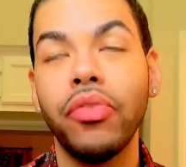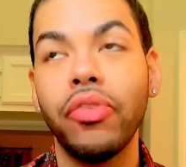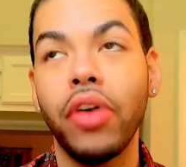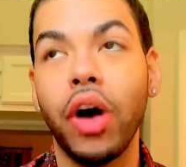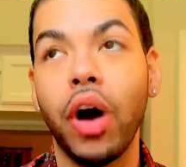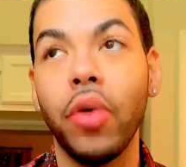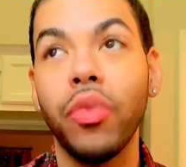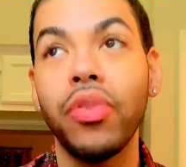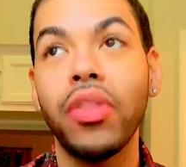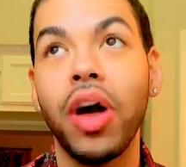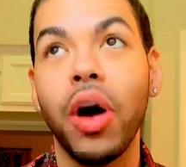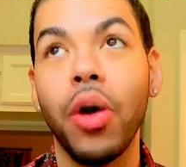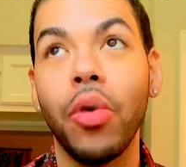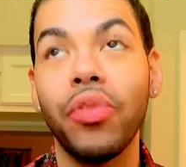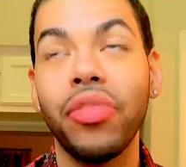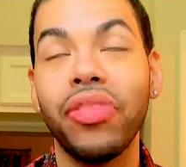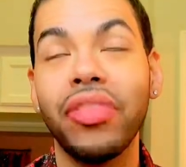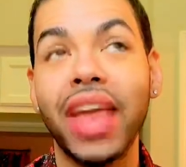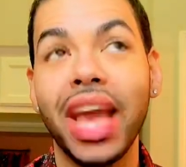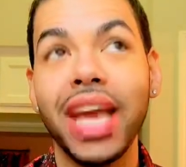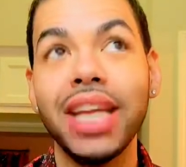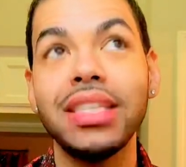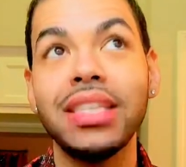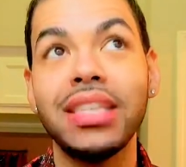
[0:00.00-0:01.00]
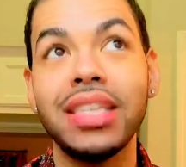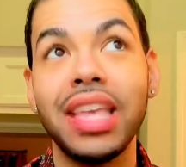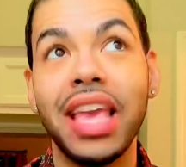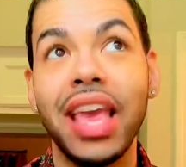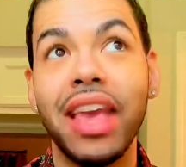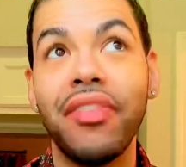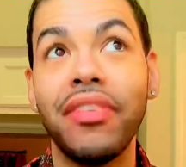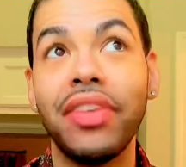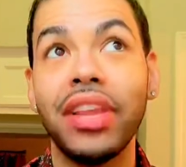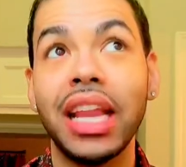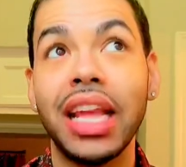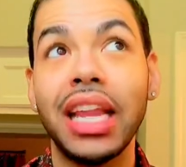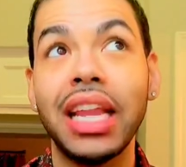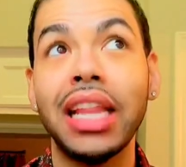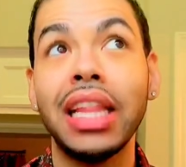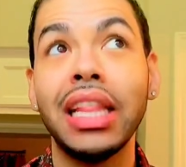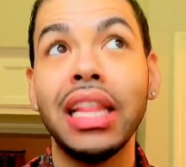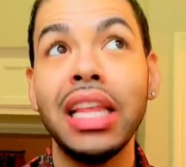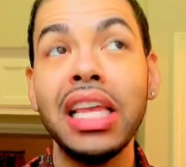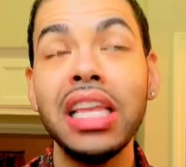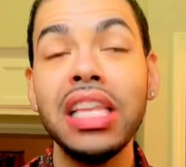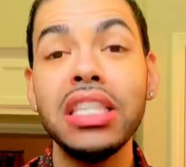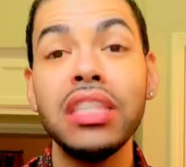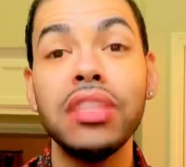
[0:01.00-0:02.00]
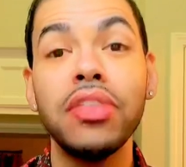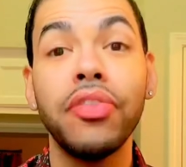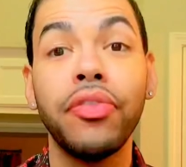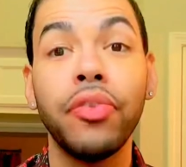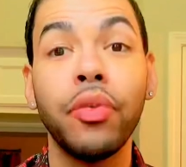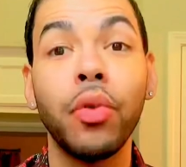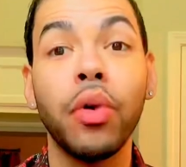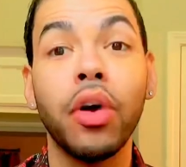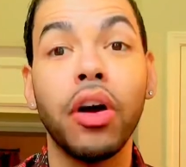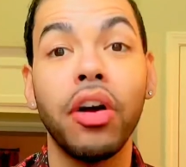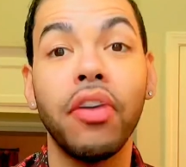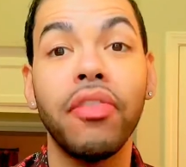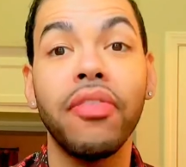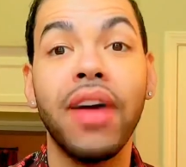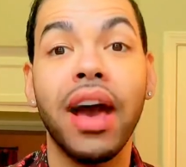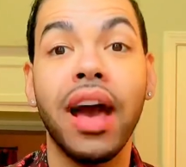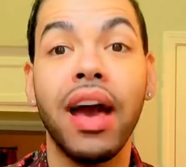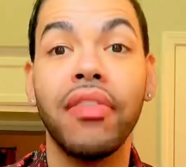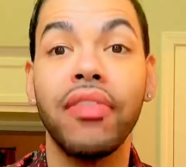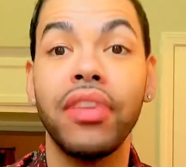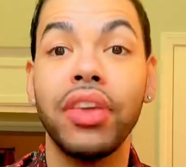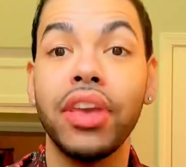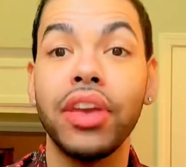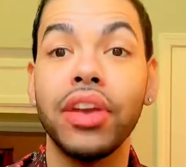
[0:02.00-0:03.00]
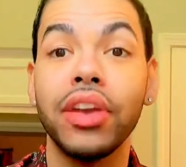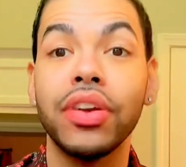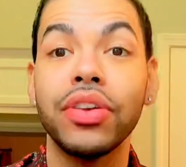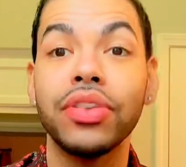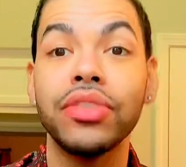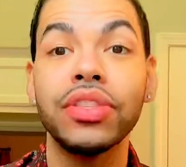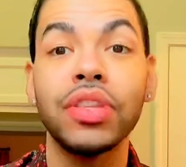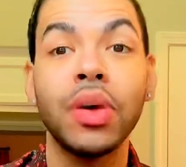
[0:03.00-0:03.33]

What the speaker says: on Thanksgiving in at least 4 or 5 years.